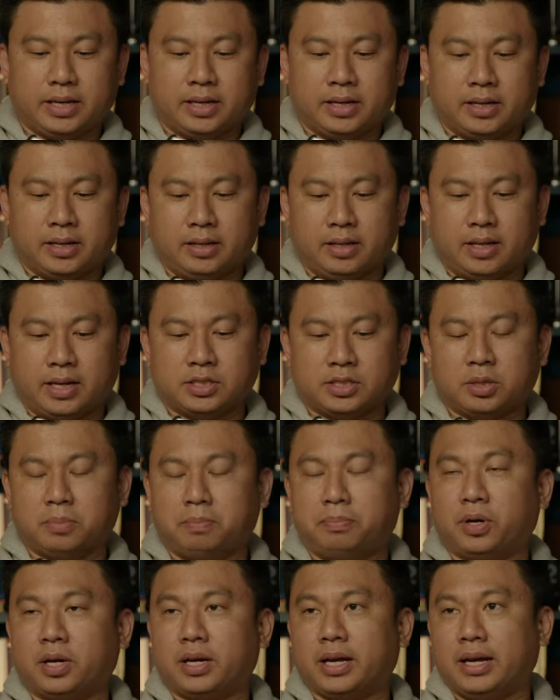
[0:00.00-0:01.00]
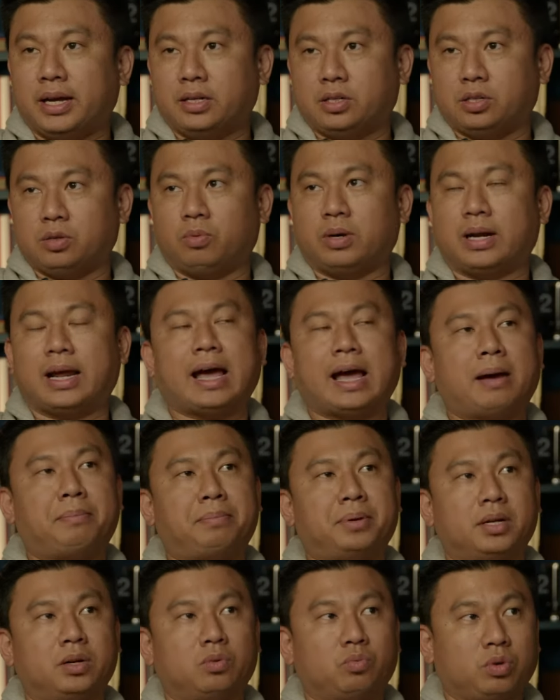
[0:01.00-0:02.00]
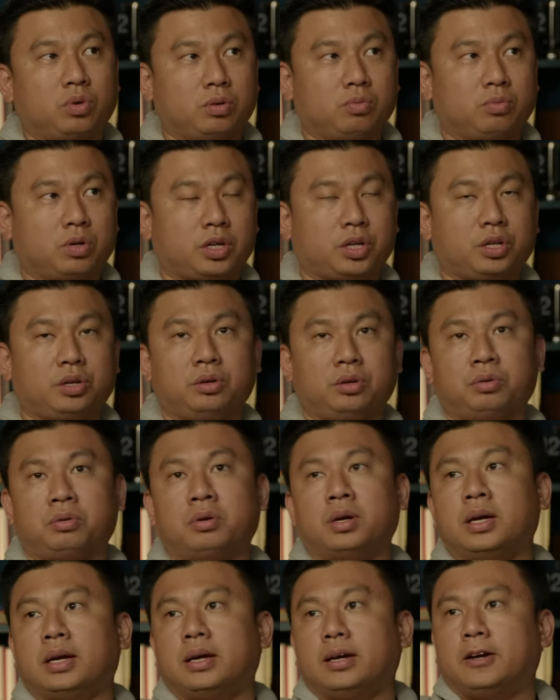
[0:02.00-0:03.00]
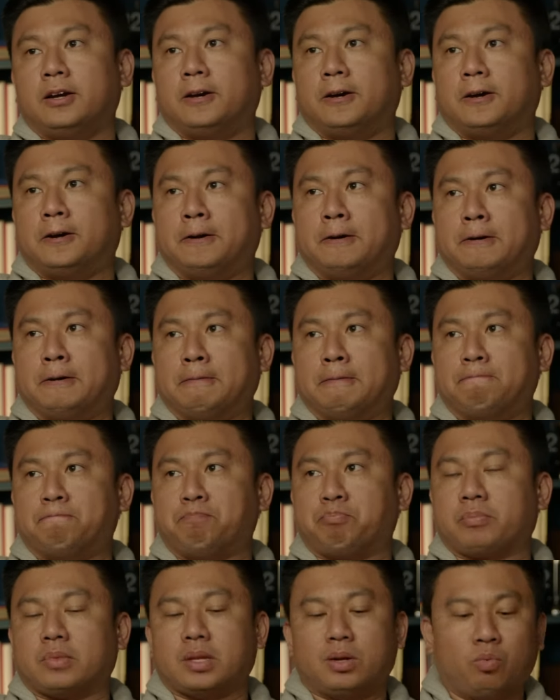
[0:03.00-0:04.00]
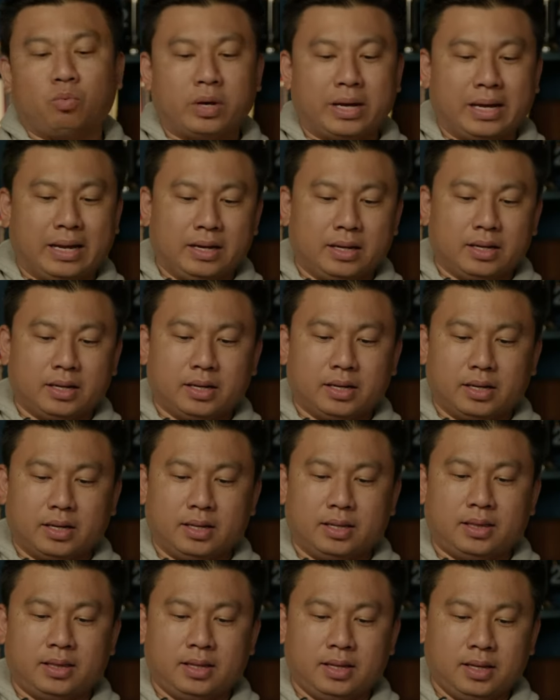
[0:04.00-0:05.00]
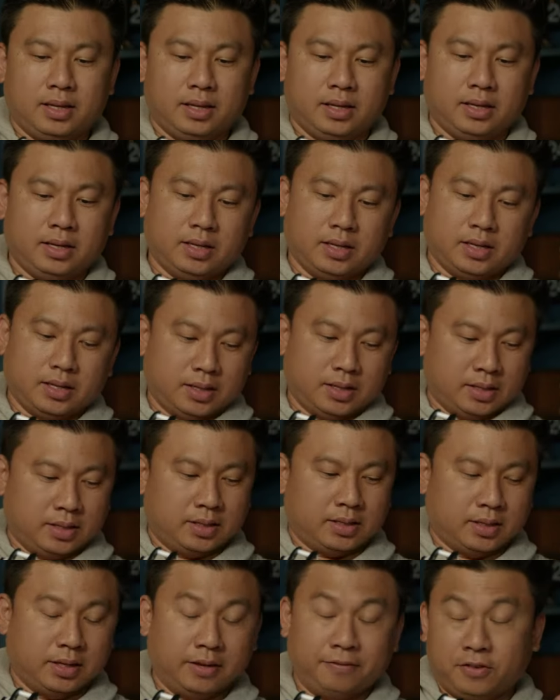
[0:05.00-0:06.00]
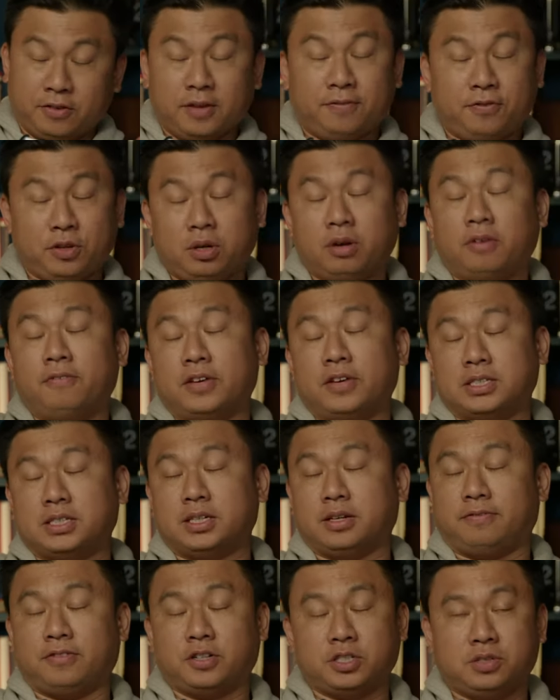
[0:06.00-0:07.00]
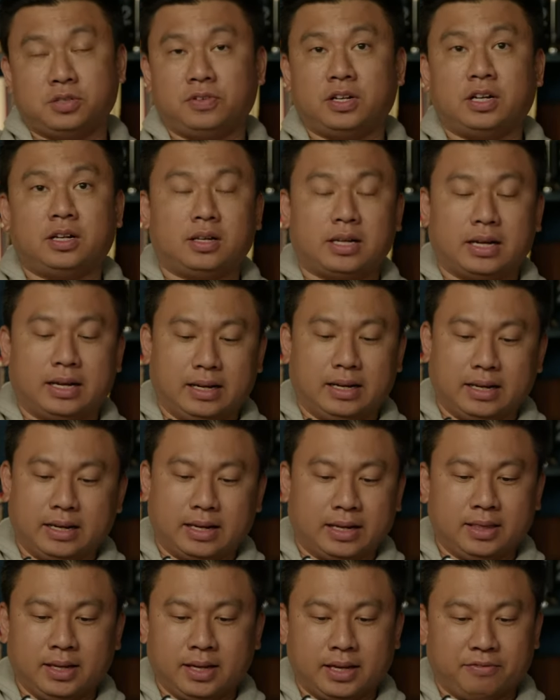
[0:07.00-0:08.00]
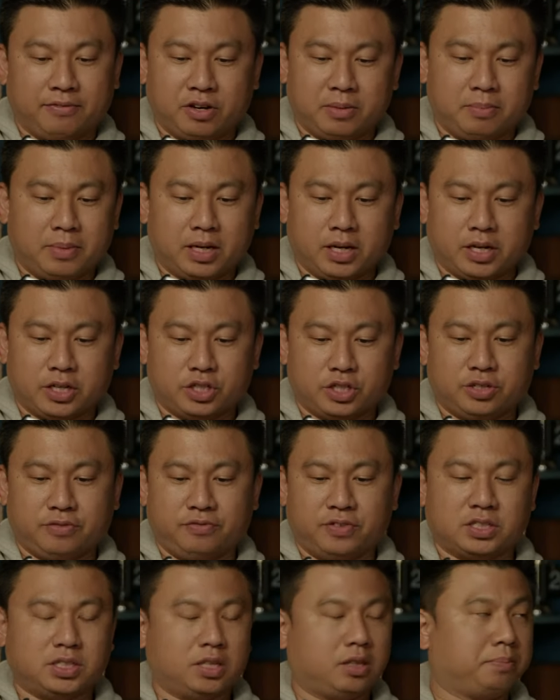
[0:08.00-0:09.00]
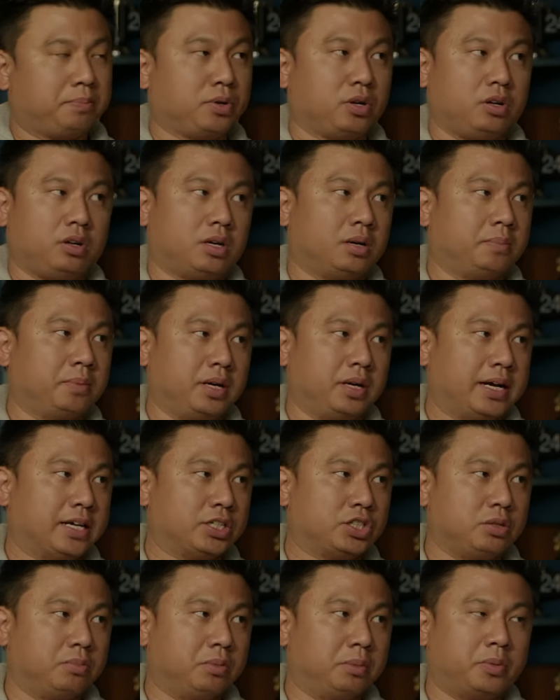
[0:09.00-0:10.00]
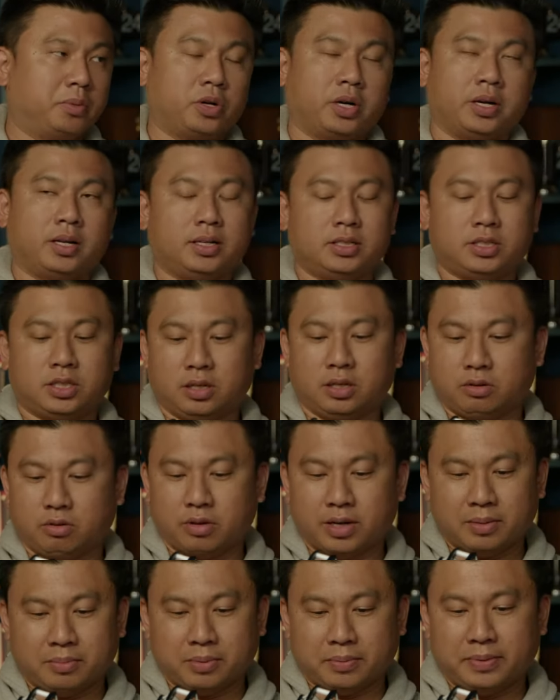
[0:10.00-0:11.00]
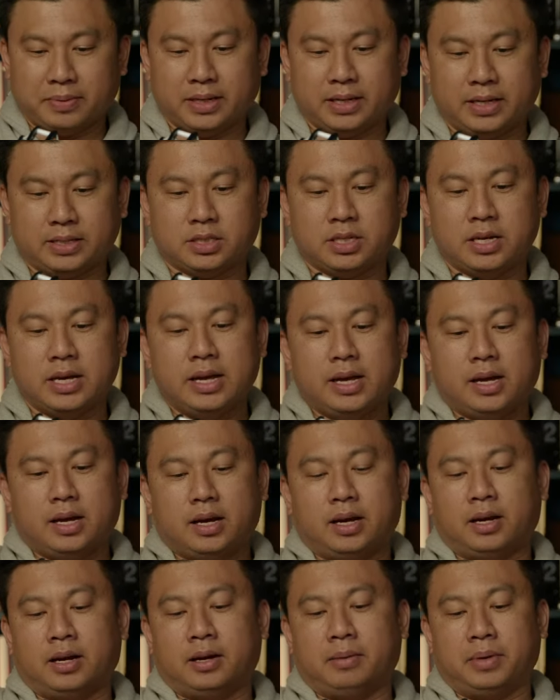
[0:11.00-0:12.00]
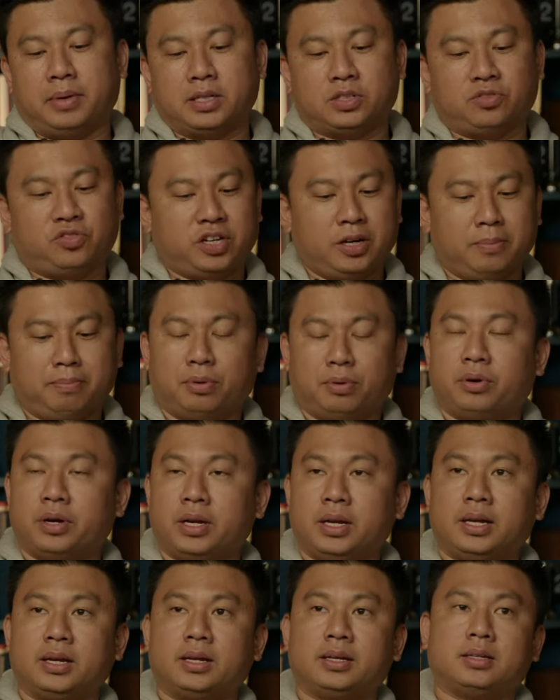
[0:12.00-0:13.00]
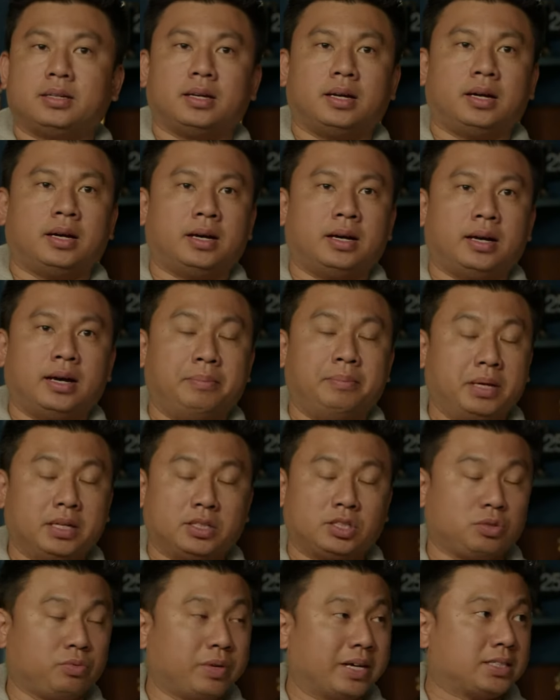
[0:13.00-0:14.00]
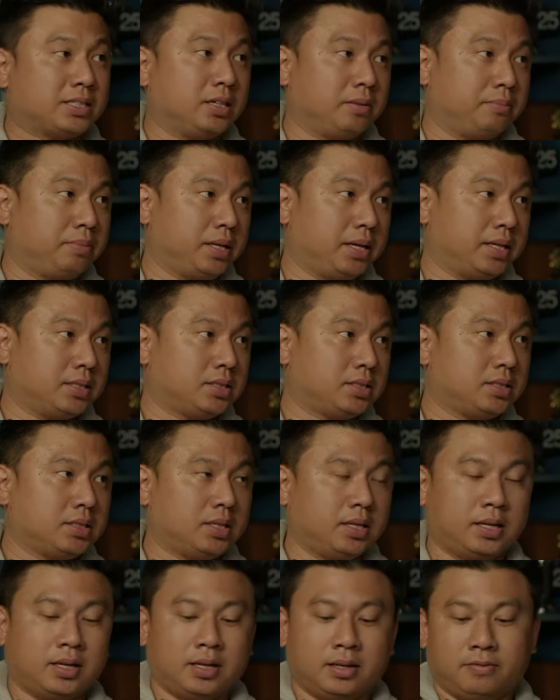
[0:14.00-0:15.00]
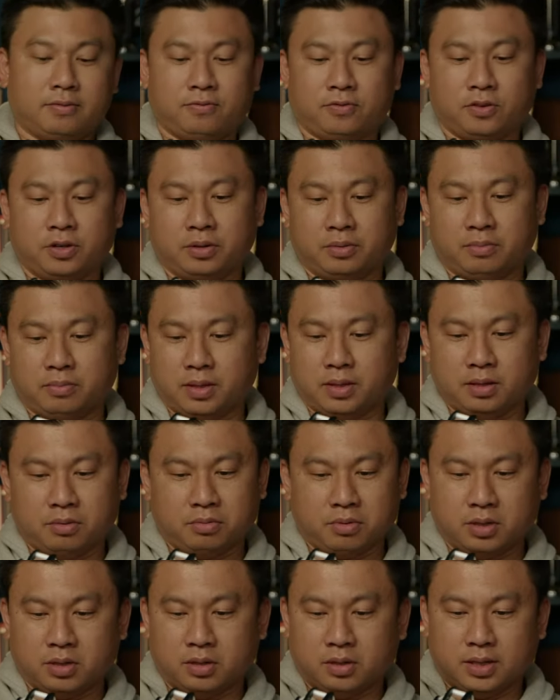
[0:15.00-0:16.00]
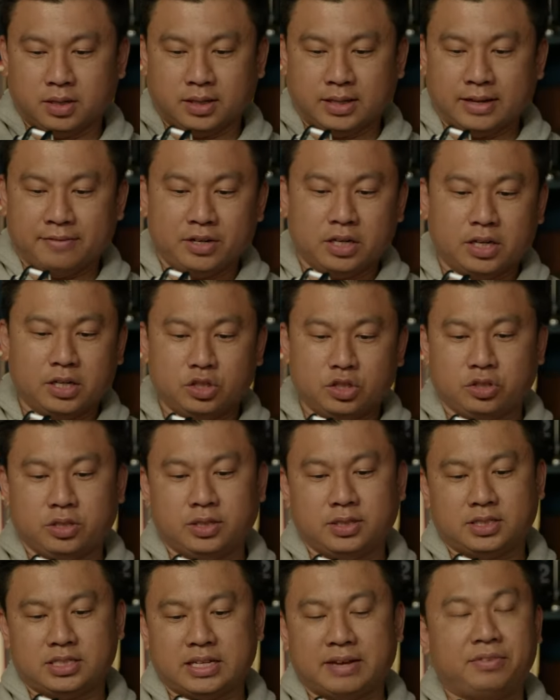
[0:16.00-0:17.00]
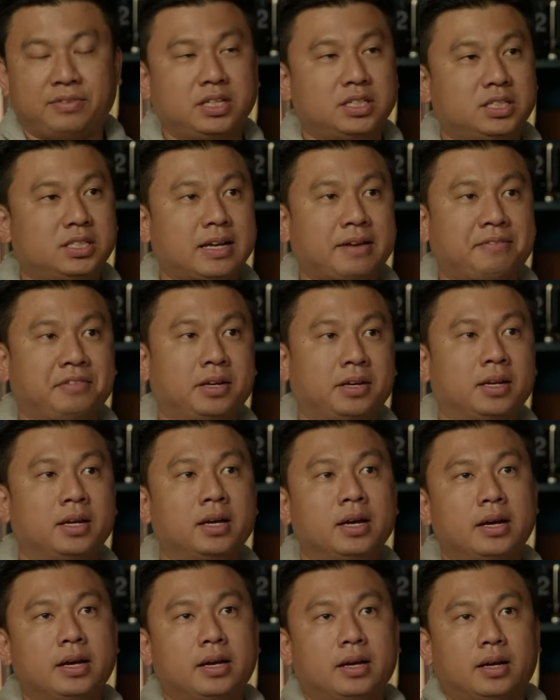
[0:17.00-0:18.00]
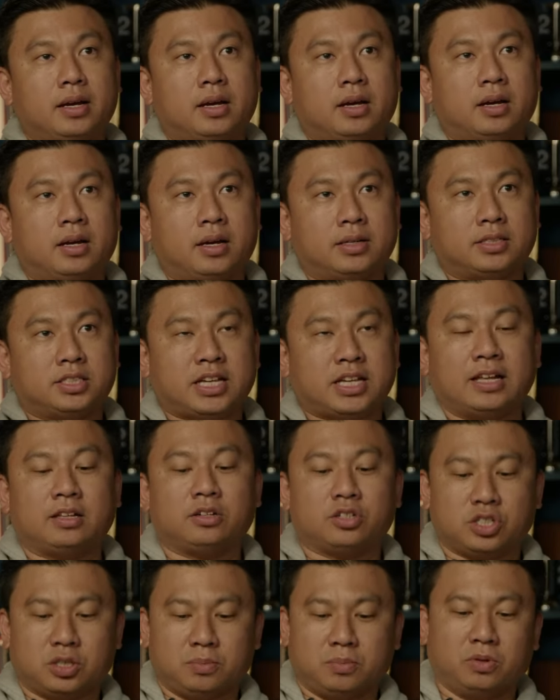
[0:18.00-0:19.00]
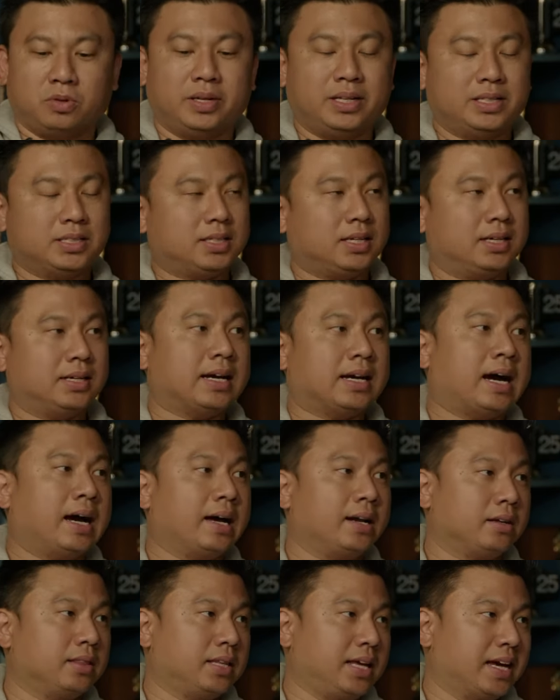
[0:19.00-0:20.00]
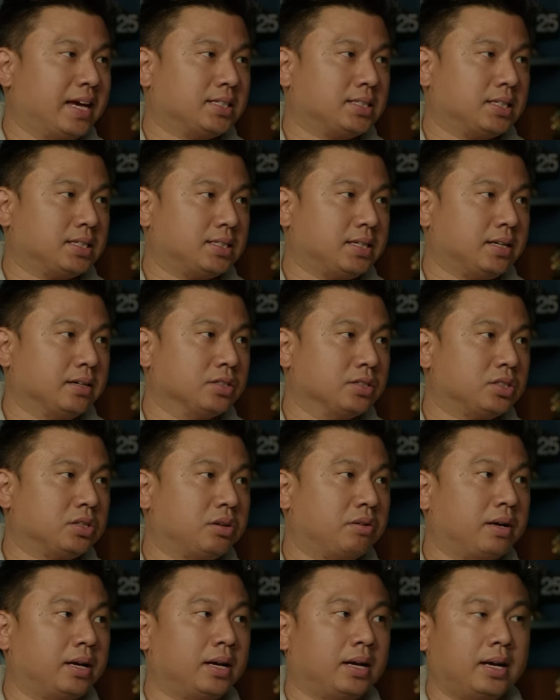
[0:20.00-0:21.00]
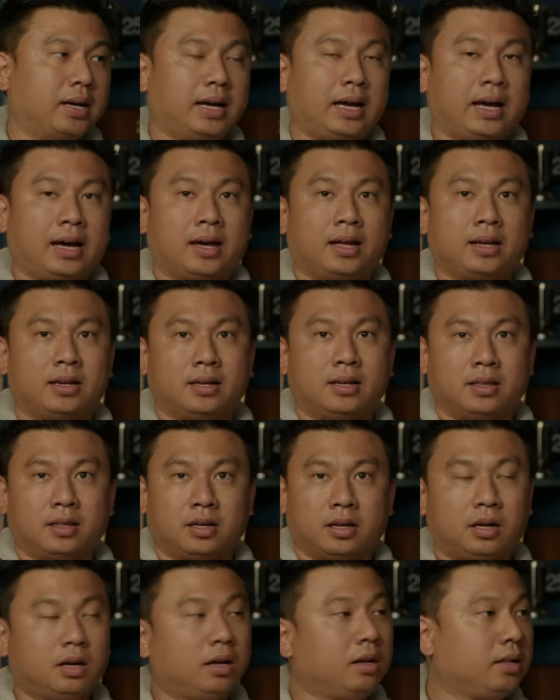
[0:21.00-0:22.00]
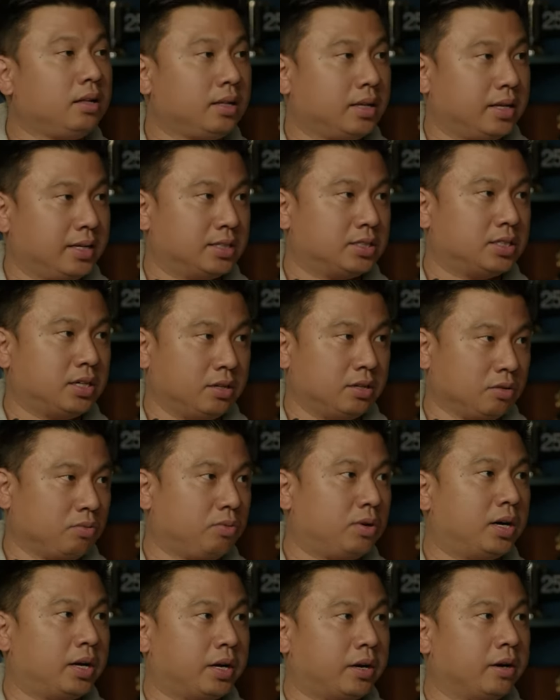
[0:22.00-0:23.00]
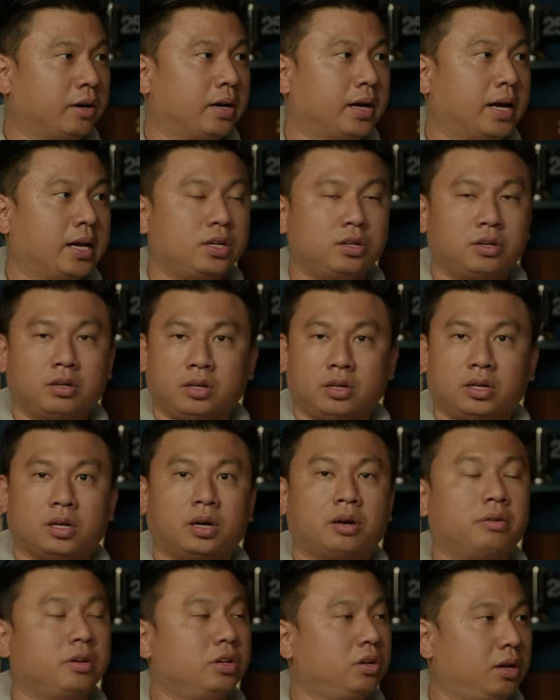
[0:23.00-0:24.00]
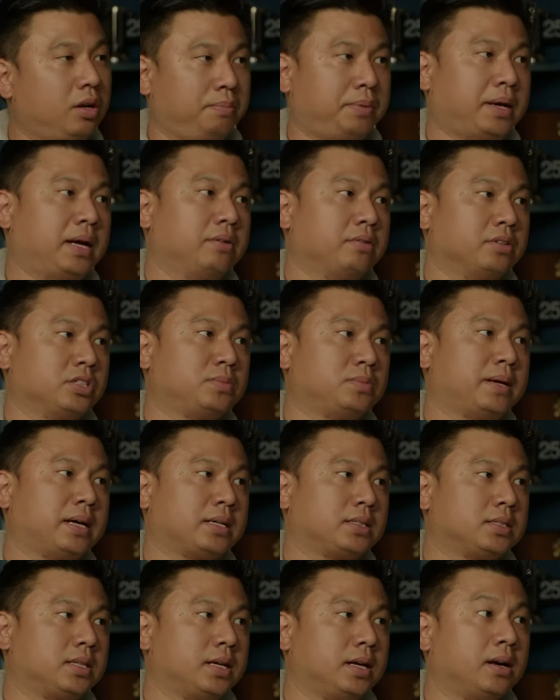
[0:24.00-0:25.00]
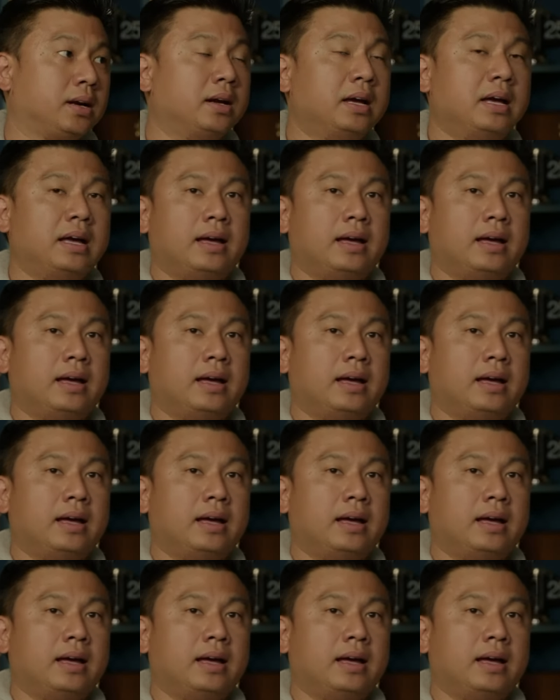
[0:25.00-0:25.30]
uh, as a bookend to what happened in World War II, mm-hmm. um, when the uh, if if you go visit, first of all, I, I, think every American should visit the Pearl Harbor National yes. Memorial. It's an incredible place. I have. Um, it's very poignant. Uh, I mean, it's a resting place. Uh, for there were 1,177 uh, sailors and Marines that died on the SS Arizona, and mm-hmm. the hull is underwater, and you can go and you can pay respects there.